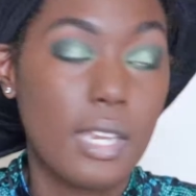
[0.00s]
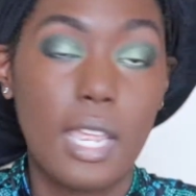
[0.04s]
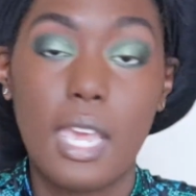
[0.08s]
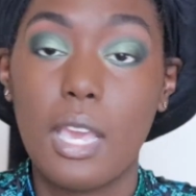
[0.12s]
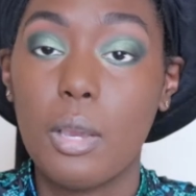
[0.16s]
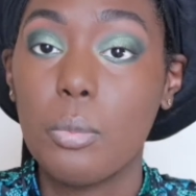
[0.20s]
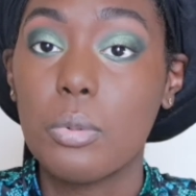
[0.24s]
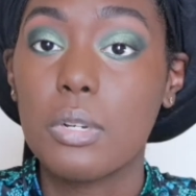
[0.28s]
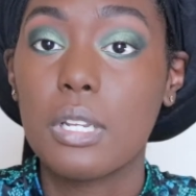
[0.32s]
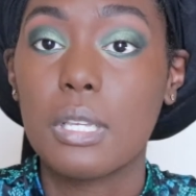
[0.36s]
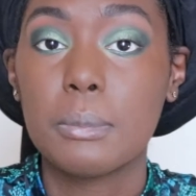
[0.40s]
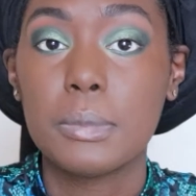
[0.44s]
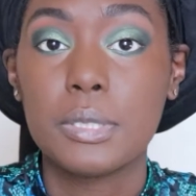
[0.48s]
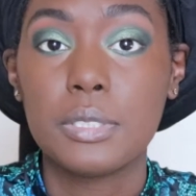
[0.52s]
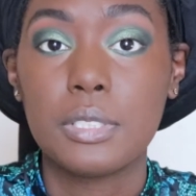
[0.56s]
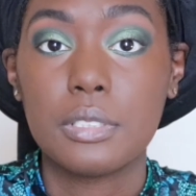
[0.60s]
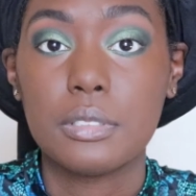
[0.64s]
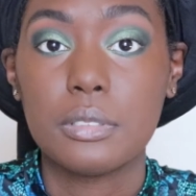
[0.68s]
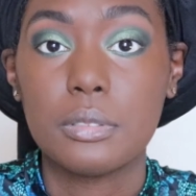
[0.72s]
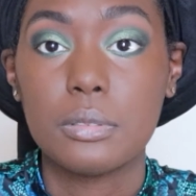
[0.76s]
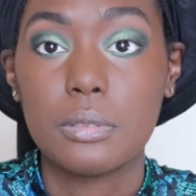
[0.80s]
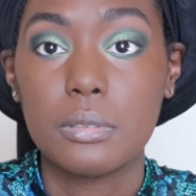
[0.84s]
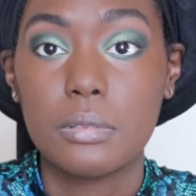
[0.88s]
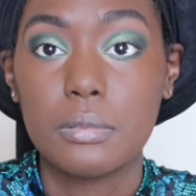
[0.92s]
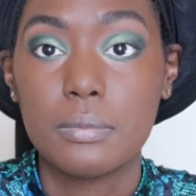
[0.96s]
Now what I'm gonna
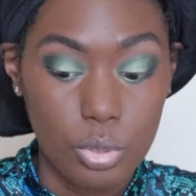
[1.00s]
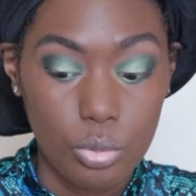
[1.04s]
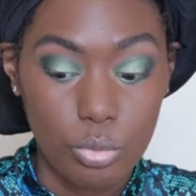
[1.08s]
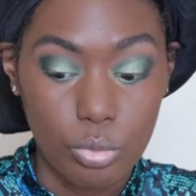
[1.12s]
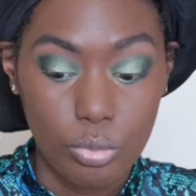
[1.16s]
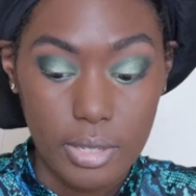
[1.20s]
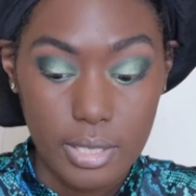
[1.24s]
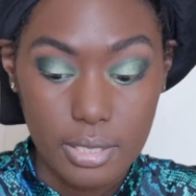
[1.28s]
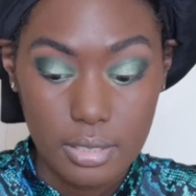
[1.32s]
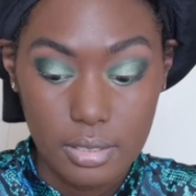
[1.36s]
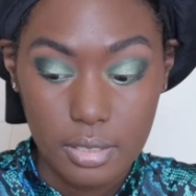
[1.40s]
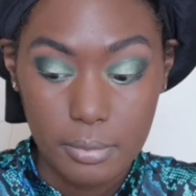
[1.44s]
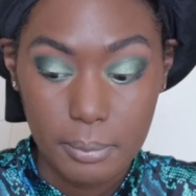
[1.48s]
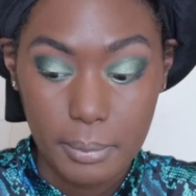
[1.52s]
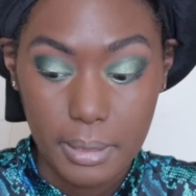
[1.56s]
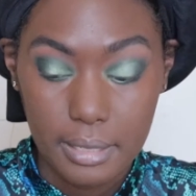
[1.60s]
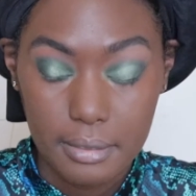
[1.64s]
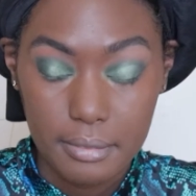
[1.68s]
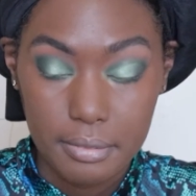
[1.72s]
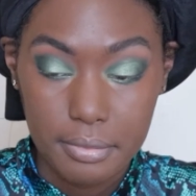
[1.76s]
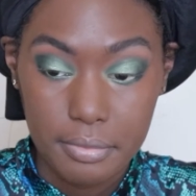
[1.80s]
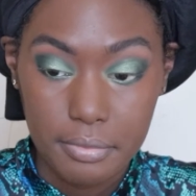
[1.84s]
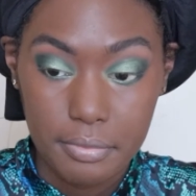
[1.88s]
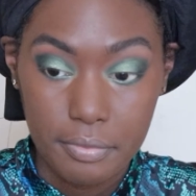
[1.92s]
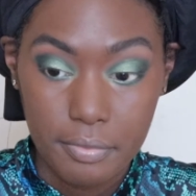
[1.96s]
do, the rest of
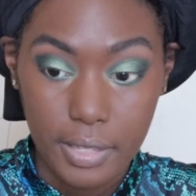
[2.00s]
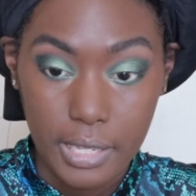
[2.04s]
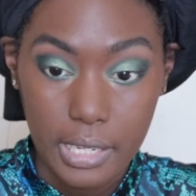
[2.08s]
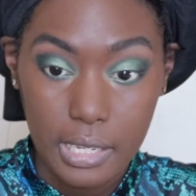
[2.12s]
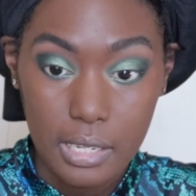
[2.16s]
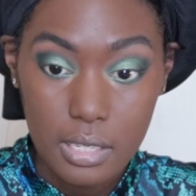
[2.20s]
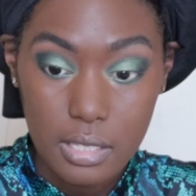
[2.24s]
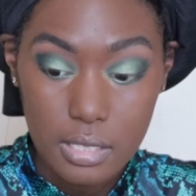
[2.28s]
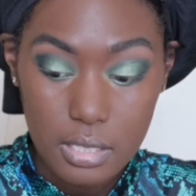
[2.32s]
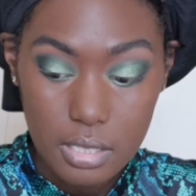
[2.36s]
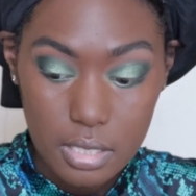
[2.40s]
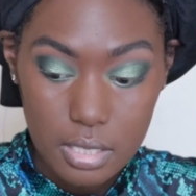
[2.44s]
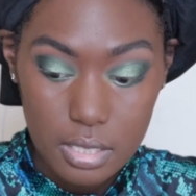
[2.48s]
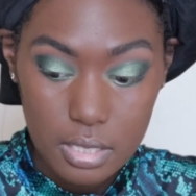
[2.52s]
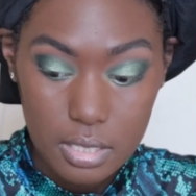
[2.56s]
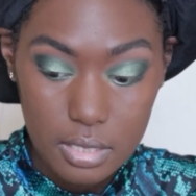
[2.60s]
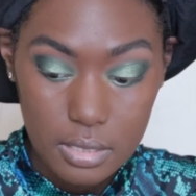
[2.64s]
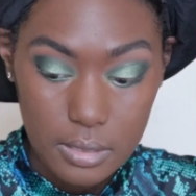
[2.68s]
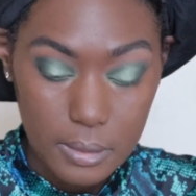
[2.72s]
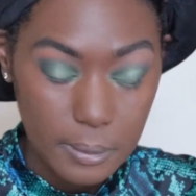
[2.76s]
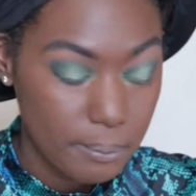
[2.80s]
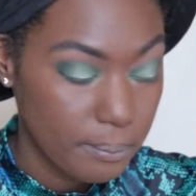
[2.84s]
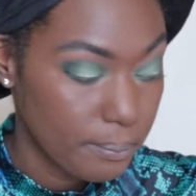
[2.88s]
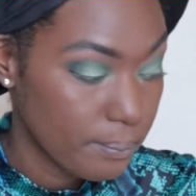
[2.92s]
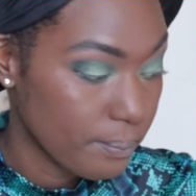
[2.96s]
my
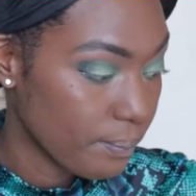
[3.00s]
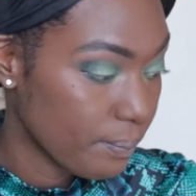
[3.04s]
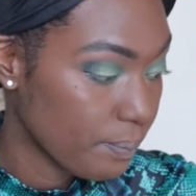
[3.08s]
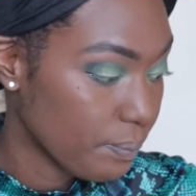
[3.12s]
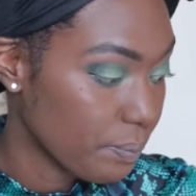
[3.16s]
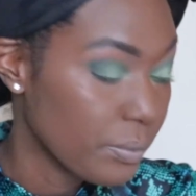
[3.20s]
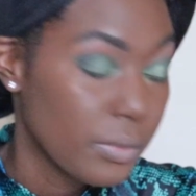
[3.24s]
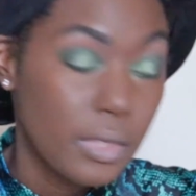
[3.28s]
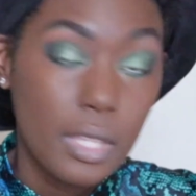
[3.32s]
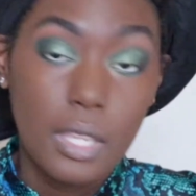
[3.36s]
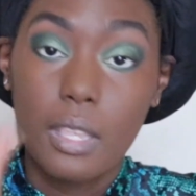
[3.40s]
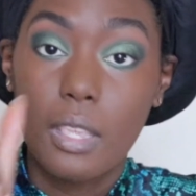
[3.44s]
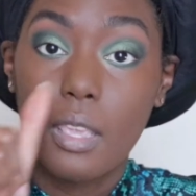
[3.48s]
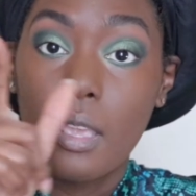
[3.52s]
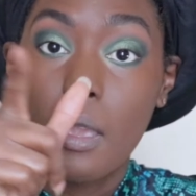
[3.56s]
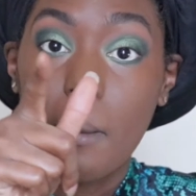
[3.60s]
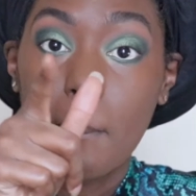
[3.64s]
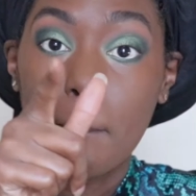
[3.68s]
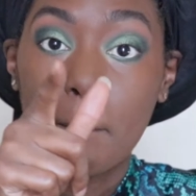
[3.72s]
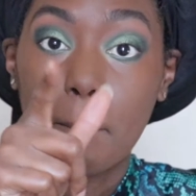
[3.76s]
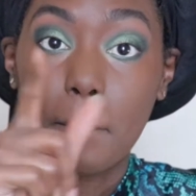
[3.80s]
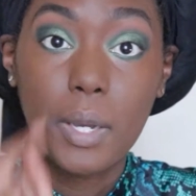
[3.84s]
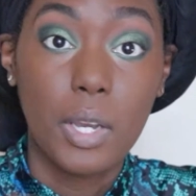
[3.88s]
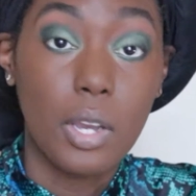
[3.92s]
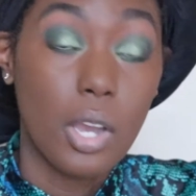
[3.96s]
face.
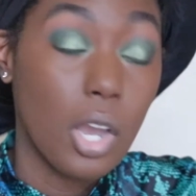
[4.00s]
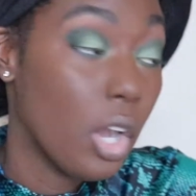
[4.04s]
But